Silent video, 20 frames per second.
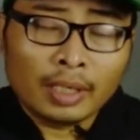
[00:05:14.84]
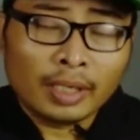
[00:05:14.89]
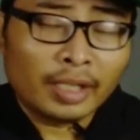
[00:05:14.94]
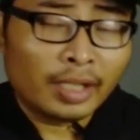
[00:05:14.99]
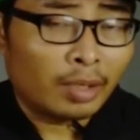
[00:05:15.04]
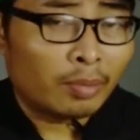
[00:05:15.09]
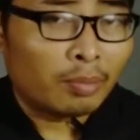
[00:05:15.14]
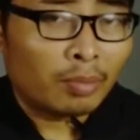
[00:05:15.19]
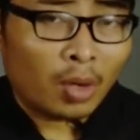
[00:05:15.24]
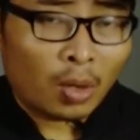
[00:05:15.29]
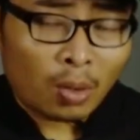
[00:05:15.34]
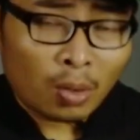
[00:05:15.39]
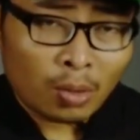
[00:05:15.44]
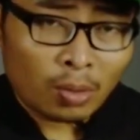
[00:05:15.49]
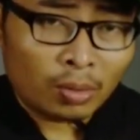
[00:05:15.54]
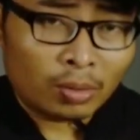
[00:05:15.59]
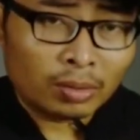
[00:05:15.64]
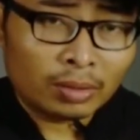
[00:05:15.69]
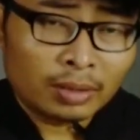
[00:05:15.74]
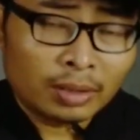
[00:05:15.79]
He
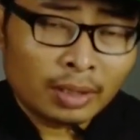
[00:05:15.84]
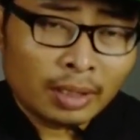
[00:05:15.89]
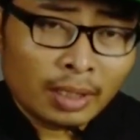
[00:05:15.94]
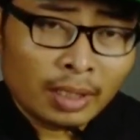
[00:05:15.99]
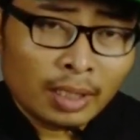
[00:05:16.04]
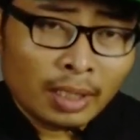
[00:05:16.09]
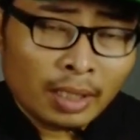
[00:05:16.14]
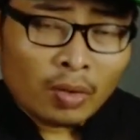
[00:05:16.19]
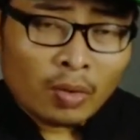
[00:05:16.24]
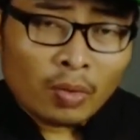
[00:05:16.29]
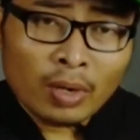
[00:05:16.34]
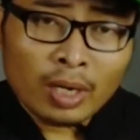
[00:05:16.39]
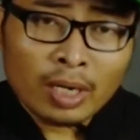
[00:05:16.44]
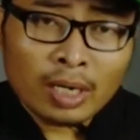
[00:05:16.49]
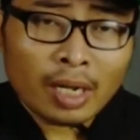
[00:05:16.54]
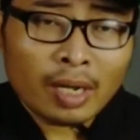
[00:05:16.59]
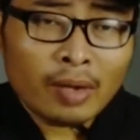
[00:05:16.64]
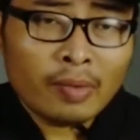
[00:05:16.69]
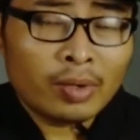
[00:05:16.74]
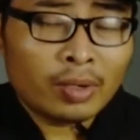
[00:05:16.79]
remarked, "When
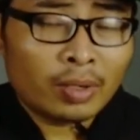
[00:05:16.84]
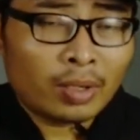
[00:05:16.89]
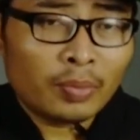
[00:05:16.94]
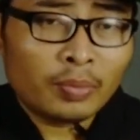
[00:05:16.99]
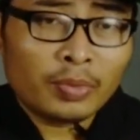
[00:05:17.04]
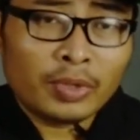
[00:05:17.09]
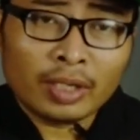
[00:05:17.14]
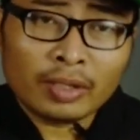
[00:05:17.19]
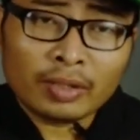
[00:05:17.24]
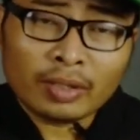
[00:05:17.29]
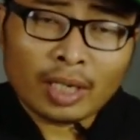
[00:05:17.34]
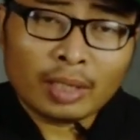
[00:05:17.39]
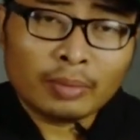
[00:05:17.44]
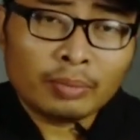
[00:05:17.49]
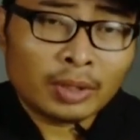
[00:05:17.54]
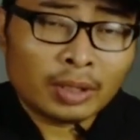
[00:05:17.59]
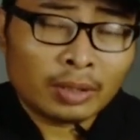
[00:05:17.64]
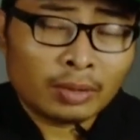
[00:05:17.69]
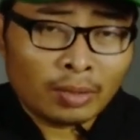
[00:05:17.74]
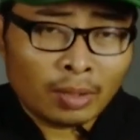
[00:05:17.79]
I woke up just
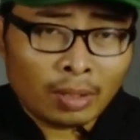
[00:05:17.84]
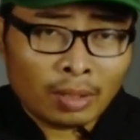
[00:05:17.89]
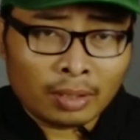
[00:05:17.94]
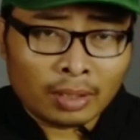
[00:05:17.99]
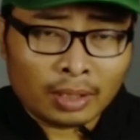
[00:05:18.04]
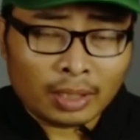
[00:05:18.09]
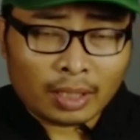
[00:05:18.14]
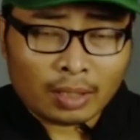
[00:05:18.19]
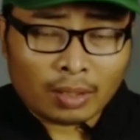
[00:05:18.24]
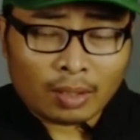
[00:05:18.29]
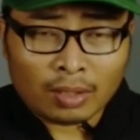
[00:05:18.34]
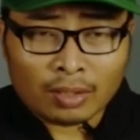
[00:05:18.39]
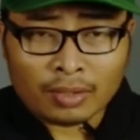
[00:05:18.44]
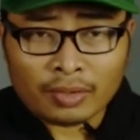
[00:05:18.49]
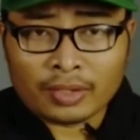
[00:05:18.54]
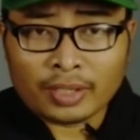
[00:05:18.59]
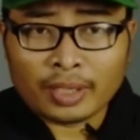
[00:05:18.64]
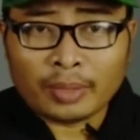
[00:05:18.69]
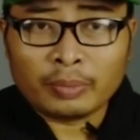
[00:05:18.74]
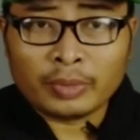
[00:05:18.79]
after dawn on
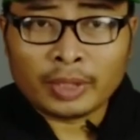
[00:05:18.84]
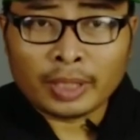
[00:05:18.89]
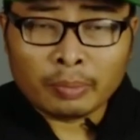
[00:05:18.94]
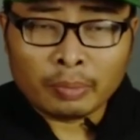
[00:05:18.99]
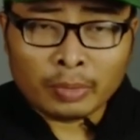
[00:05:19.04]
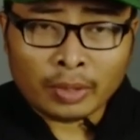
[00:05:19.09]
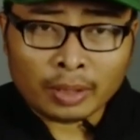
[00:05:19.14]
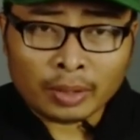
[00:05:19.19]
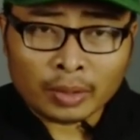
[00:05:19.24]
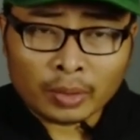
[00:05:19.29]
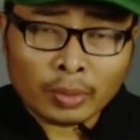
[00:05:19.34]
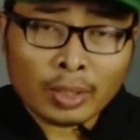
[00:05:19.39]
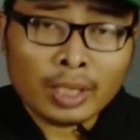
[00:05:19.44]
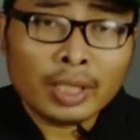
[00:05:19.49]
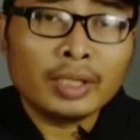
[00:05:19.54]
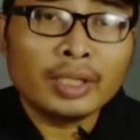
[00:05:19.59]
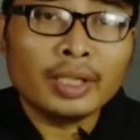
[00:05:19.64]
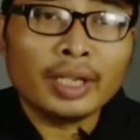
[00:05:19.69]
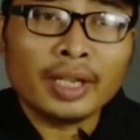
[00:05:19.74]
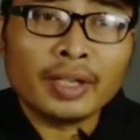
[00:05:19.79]
September
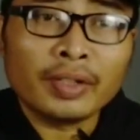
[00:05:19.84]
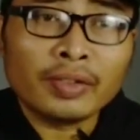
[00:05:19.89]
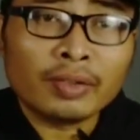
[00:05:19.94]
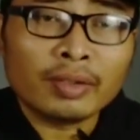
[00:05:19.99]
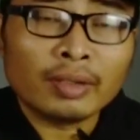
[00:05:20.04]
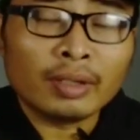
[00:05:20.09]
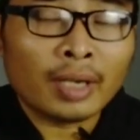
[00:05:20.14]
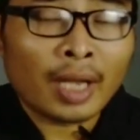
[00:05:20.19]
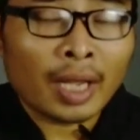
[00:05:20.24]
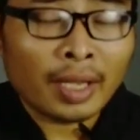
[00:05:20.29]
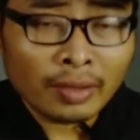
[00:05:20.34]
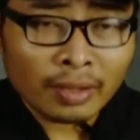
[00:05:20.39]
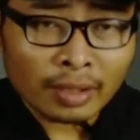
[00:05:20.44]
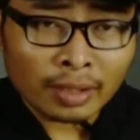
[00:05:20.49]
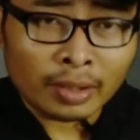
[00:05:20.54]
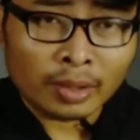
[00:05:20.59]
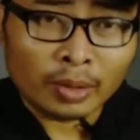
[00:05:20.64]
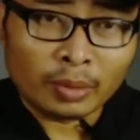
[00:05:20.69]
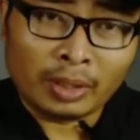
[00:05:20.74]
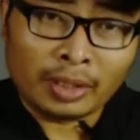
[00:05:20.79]
28,
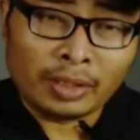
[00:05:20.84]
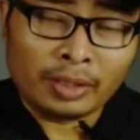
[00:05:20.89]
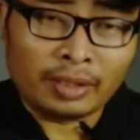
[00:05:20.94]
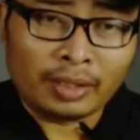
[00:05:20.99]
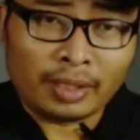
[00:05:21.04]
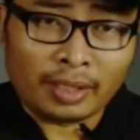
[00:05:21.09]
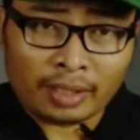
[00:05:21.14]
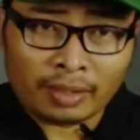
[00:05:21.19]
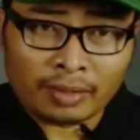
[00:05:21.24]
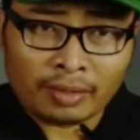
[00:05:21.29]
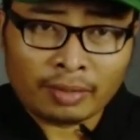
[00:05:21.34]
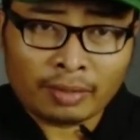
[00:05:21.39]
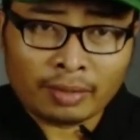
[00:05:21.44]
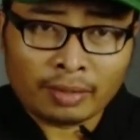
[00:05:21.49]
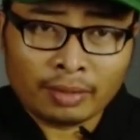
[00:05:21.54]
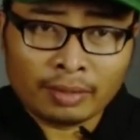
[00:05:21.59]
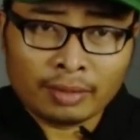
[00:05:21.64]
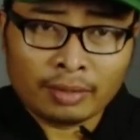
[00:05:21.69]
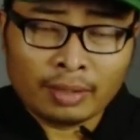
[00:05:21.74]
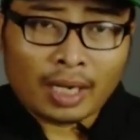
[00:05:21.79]

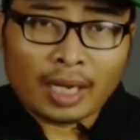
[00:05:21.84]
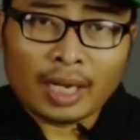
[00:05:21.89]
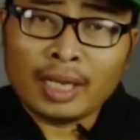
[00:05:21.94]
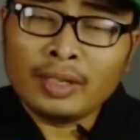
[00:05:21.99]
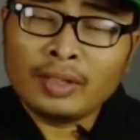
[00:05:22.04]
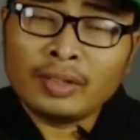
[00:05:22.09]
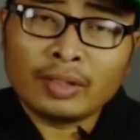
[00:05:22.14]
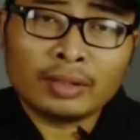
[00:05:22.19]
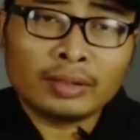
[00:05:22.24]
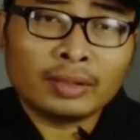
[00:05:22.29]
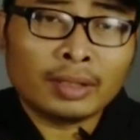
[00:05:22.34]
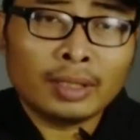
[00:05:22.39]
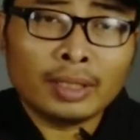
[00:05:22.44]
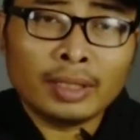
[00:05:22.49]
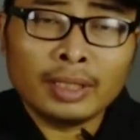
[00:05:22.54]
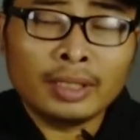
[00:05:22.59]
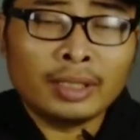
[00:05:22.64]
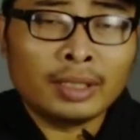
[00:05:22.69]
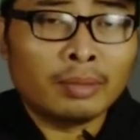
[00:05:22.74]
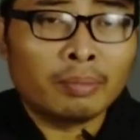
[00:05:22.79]
1928, I
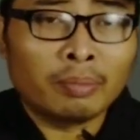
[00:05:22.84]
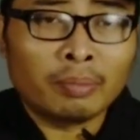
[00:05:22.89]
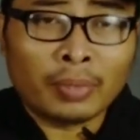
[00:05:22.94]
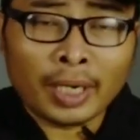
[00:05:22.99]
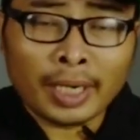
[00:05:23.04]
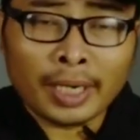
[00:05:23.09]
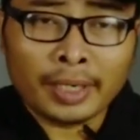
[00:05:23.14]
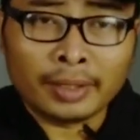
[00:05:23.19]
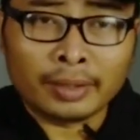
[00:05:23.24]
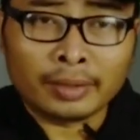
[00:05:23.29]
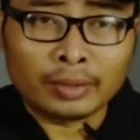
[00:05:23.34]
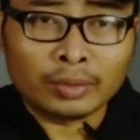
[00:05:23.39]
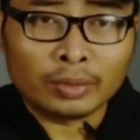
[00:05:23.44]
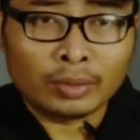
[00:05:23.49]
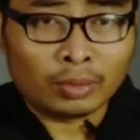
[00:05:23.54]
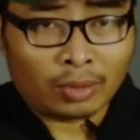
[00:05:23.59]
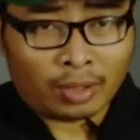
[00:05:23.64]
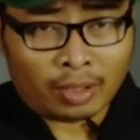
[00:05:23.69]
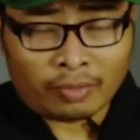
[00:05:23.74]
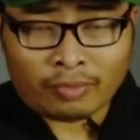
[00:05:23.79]
certainly didn't plan
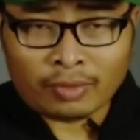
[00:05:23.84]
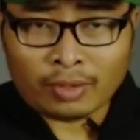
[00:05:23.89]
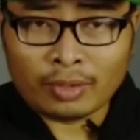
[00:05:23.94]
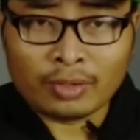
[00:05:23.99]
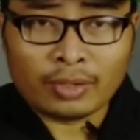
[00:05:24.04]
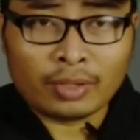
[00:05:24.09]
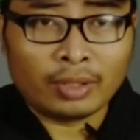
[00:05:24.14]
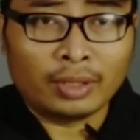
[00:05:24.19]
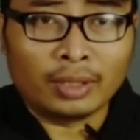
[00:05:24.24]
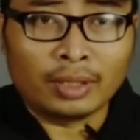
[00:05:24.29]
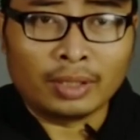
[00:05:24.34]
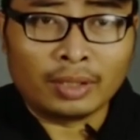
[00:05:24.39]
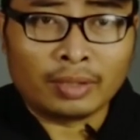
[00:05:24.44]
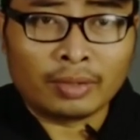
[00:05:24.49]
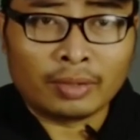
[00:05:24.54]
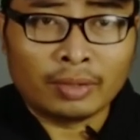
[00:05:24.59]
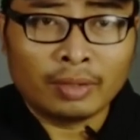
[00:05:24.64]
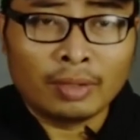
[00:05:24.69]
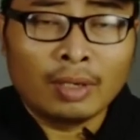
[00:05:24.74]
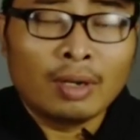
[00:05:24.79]
to
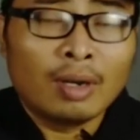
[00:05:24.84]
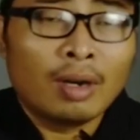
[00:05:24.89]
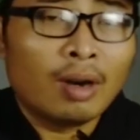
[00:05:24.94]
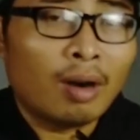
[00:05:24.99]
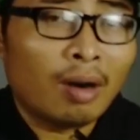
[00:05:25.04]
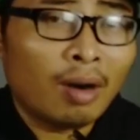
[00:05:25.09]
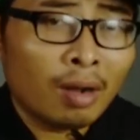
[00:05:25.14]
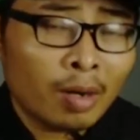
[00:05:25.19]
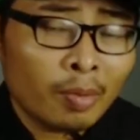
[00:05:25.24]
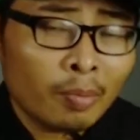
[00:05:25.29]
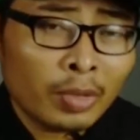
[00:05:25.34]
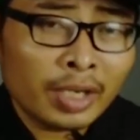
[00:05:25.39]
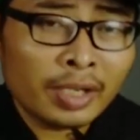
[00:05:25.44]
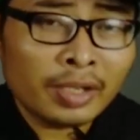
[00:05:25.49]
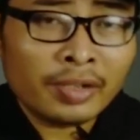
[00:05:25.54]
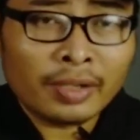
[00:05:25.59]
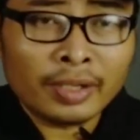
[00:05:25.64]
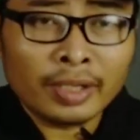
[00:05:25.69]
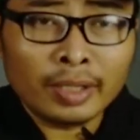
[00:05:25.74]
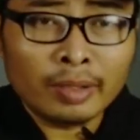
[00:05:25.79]
revolutionize all
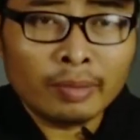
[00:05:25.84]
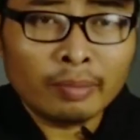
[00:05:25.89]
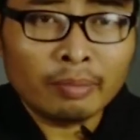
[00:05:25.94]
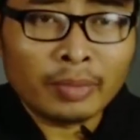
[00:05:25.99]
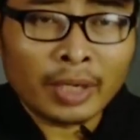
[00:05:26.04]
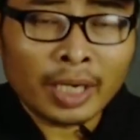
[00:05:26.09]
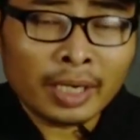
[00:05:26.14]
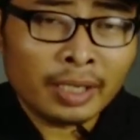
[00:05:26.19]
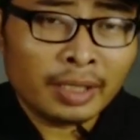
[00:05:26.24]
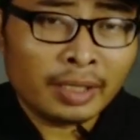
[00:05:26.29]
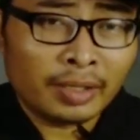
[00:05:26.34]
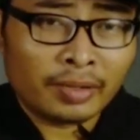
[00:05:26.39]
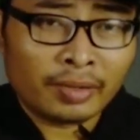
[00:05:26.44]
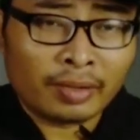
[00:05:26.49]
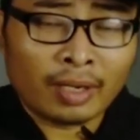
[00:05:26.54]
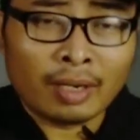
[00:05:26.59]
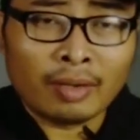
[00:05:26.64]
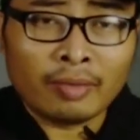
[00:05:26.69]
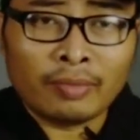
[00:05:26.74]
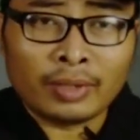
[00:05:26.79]
medicine by
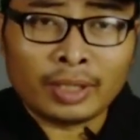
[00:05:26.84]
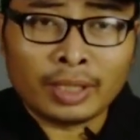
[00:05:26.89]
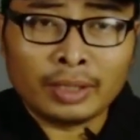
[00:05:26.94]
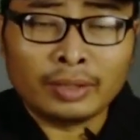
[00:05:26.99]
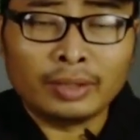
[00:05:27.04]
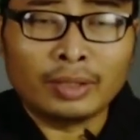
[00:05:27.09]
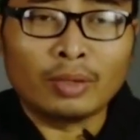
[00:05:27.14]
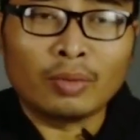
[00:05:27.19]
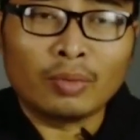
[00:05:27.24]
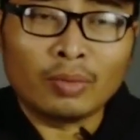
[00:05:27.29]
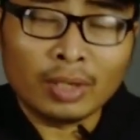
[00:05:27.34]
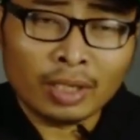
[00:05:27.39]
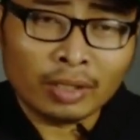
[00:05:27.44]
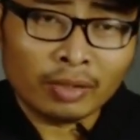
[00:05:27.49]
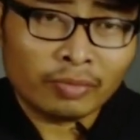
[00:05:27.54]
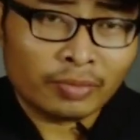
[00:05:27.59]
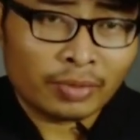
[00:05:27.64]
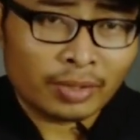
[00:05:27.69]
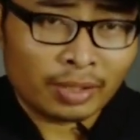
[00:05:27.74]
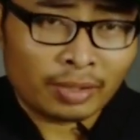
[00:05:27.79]
discovering the
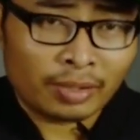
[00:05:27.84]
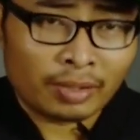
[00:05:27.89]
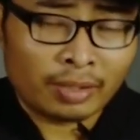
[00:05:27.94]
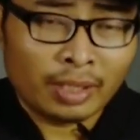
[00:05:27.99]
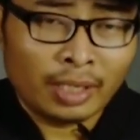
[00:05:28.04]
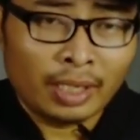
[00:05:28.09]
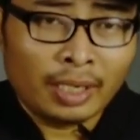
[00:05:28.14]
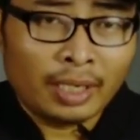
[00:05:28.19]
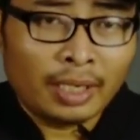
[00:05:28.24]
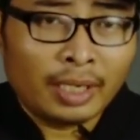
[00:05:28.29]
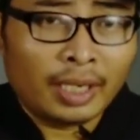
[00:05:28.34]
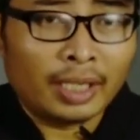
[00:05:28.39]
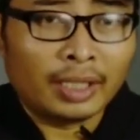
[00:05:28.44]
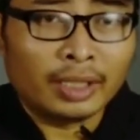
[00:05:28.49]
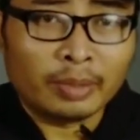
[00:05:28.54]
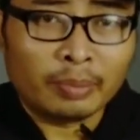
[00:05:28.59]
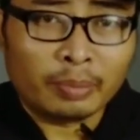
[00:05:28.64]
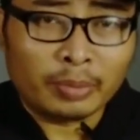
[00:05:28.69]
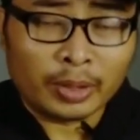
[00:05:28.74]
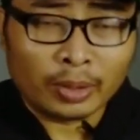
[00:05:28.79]
world's first
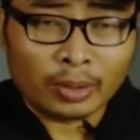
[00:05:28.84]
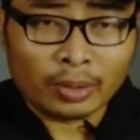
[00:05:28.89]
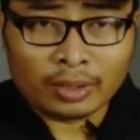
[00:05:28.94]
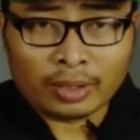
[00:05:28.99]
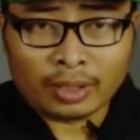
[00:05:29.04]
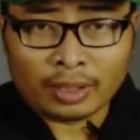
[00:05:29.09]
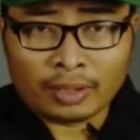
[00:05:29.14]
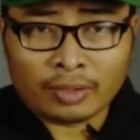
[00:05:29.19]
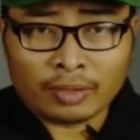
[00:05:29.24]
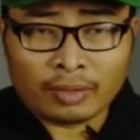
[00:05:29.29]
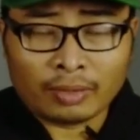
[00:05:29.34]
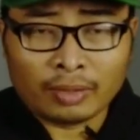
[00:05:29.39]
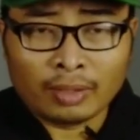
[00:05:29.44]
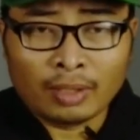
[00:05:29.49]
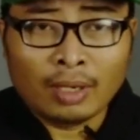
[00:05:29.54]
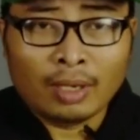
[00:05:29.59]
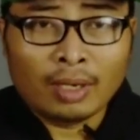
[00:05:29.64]
antibiotics